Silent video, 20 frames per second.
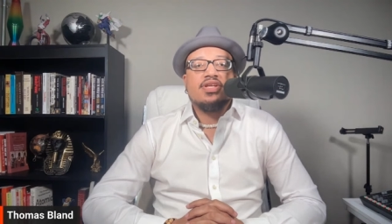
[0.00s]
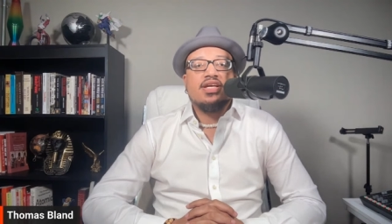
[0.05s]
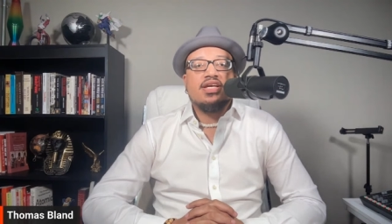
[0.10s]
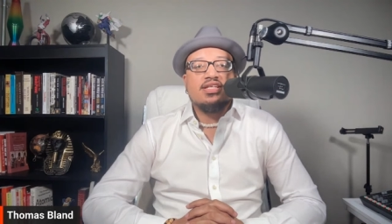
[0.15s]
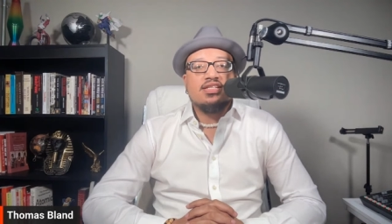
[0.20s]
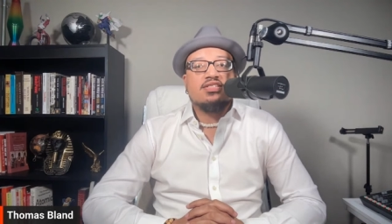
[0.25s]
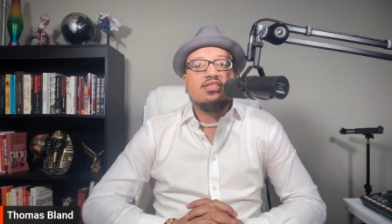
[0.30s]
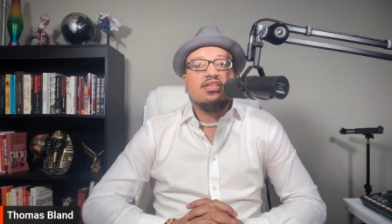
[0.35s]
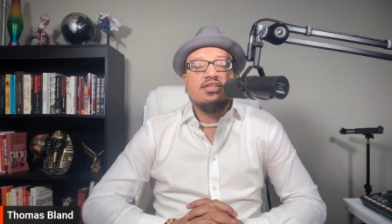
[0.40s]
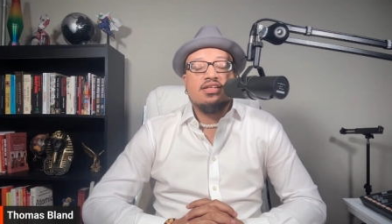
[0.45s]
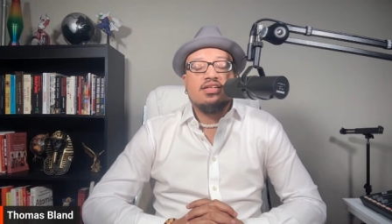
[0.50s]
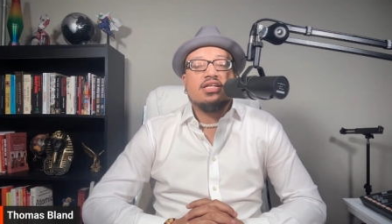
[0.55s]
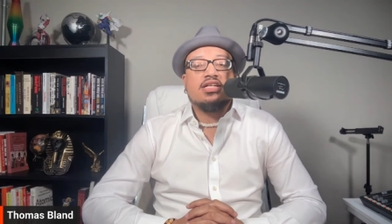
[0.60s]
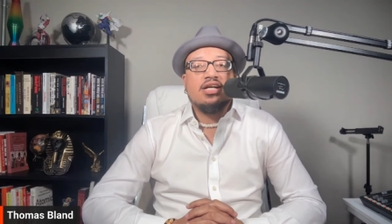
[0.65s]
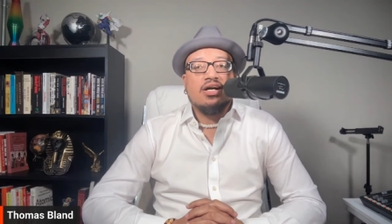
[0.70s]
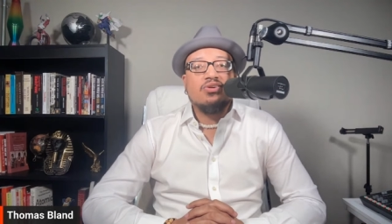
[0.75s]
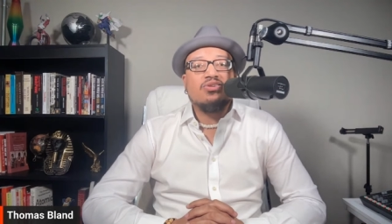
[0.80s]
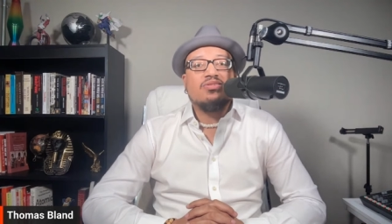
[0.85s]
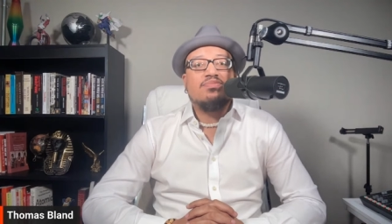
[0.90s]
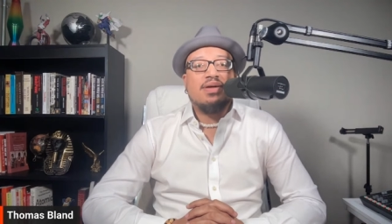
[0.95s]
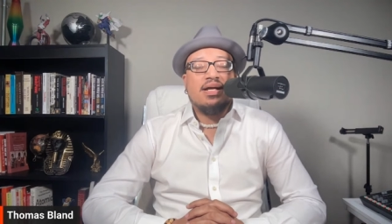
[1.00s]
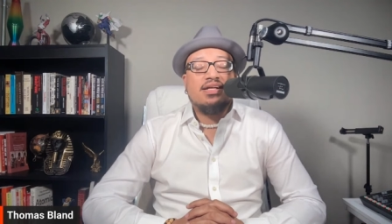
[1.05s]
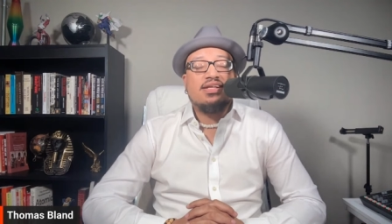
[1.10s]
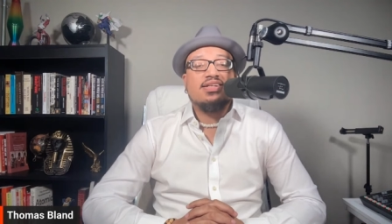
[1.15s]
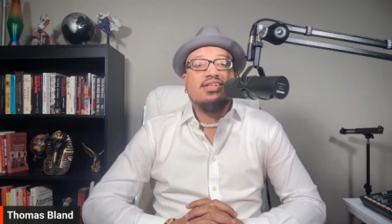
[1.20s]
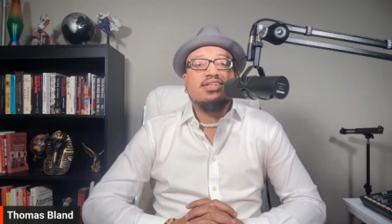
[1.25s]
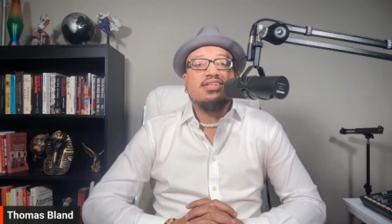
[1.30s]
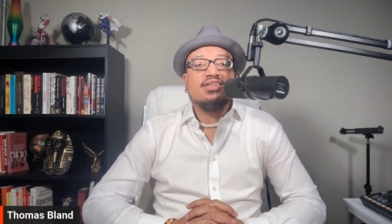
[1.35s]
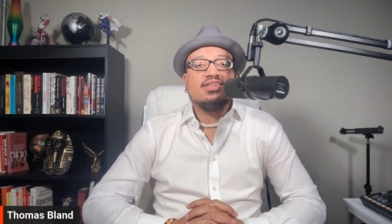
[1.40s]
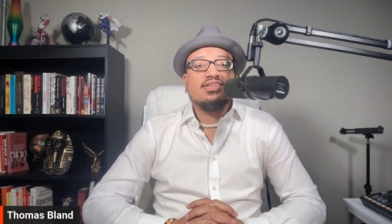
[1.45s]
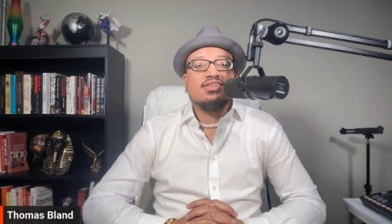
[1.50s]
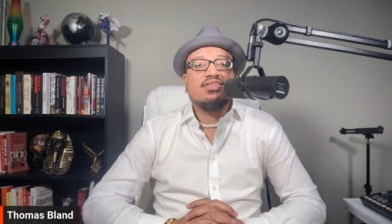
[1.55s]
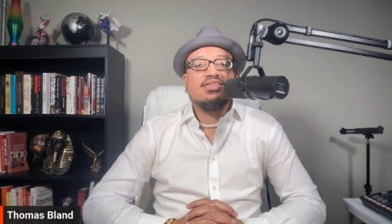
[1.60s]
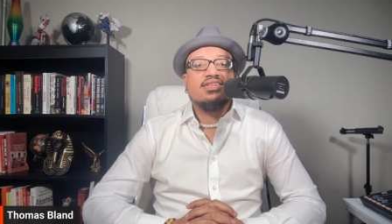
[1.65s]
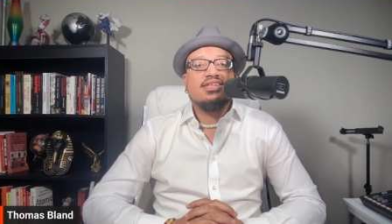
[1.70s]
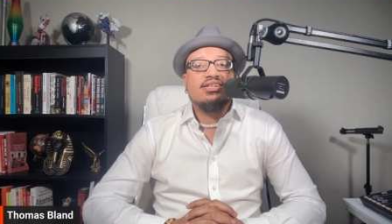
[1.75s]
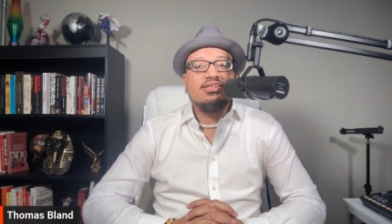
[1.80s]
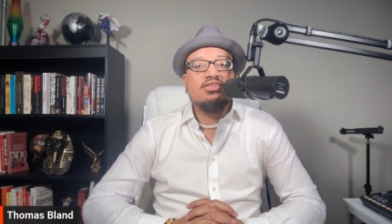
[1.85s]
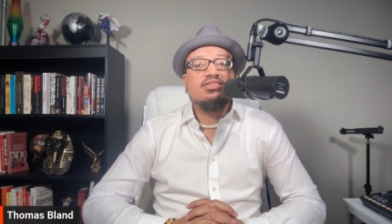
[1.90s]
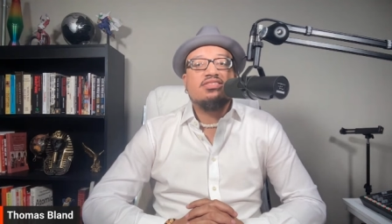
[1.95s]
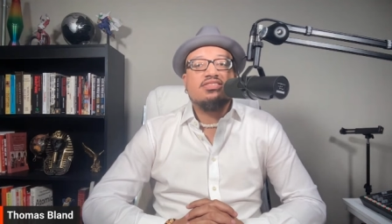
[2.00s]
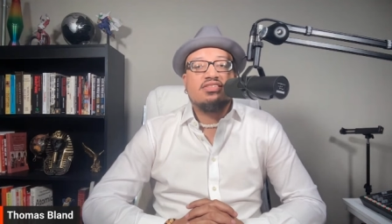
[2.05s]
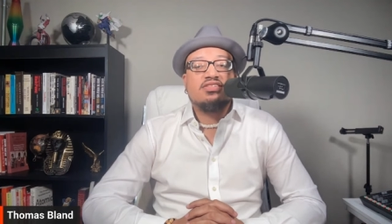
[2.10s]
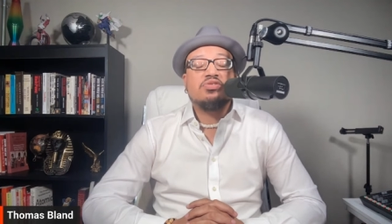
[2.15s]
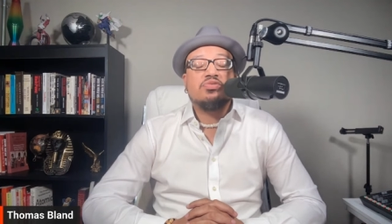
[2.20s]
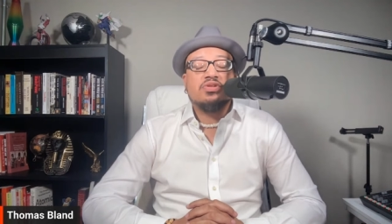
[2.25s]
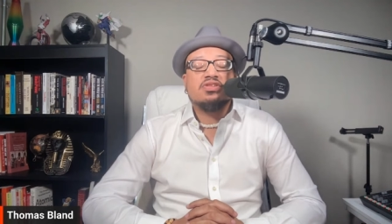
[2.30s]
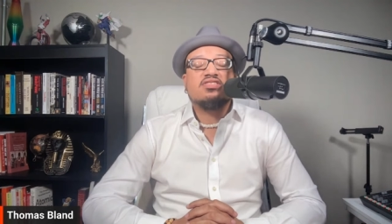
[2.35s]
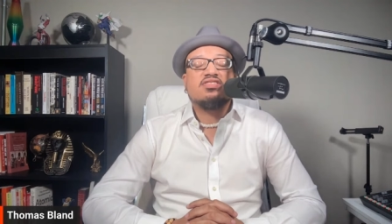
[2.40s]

is gonna go back into